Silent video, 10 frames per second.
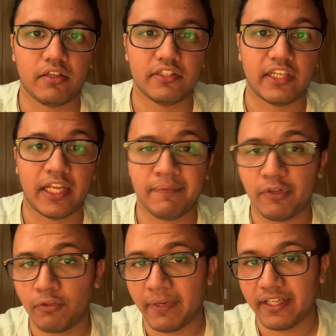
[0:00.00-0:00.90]
they are able
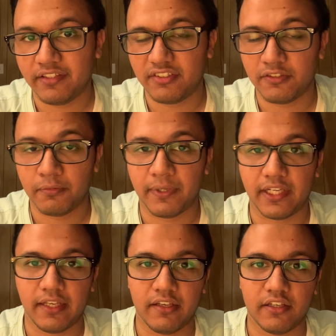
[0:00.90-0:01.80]
to make decisions, but
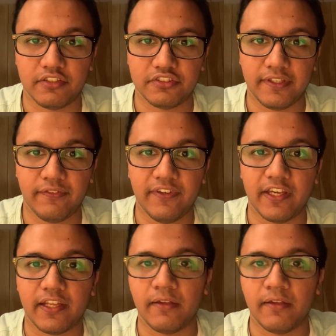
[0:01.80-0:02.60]
still we are